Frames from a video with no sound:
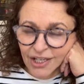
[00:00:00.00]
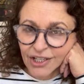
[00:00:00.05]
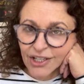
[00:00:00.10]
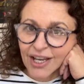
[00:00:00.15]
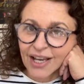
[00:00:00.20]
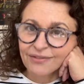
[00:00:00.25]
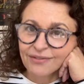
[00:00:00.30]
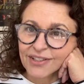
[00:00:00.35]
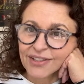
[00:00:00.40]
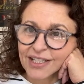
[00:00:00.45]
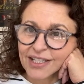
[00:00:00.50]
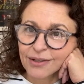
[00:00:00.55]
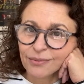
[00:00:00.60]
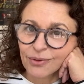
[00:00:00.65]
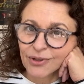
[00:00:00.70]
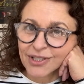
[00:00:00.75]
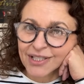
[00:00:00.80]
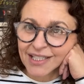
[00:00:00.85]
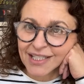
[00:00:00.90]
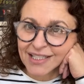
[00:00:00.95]
you have to hear
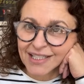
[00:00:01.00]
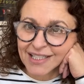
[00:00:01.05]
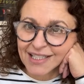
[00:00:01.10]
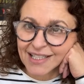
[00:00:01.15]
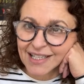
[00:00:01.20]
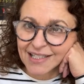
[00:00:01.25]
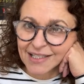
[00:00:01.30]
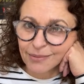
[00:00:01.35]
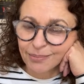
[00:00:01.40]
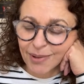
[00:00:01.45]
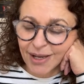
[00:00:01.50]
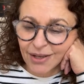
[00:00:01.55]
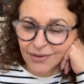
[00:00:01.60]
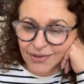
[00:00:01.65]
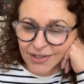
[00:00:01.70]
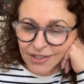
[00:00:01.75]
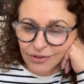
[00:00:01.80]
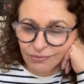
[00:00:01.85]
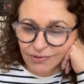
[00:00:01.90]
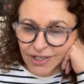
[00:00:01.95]
what Dina says about
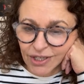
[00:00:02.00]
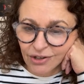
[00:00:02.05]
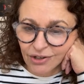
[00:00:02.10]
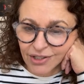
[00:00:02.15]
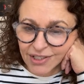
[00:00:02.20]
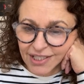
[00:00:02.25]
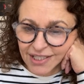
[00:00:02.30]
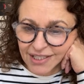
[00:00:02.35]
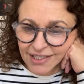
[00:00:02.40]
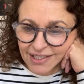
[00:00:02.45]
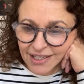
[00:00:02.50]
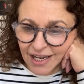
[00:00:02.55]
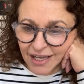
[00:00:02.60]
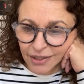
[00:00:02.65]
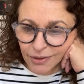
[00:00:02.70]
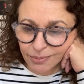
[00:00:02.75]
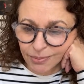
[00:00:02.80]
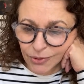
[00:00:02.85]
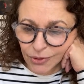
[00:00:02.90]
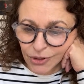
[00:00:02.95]
this regarding
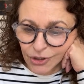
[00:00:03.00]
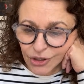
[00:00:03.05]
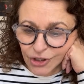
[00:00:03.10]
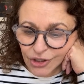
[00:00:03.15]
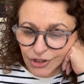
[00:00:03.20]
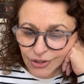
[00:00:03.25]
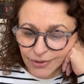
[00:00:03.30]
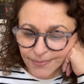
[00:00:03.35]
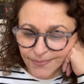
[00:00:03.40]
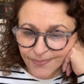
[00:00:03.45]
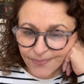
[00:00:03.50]
Zach Bush.